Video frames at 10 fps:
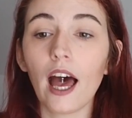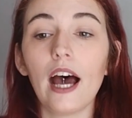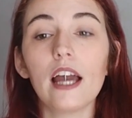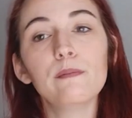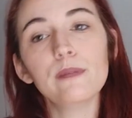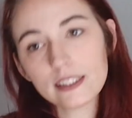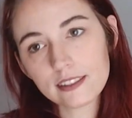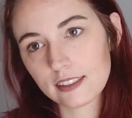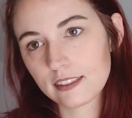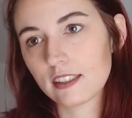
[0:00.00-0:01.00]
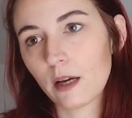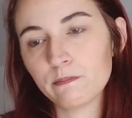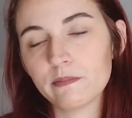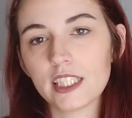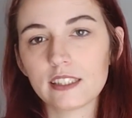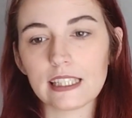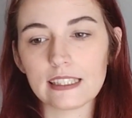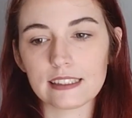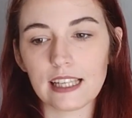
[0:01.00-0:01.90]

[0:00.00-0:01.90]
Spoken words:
I miss some details,